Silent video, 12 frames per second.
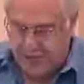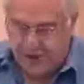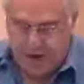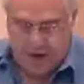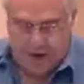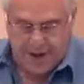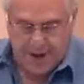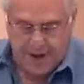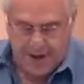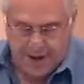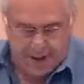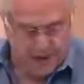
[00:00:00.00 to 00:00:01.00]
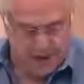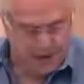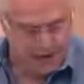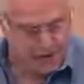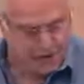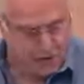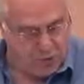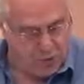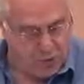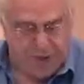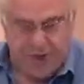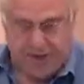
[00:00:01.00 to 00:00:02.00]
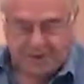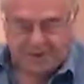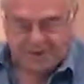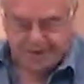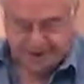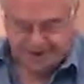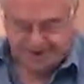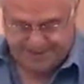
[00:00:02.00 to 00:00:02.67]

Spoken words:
upon a small announcement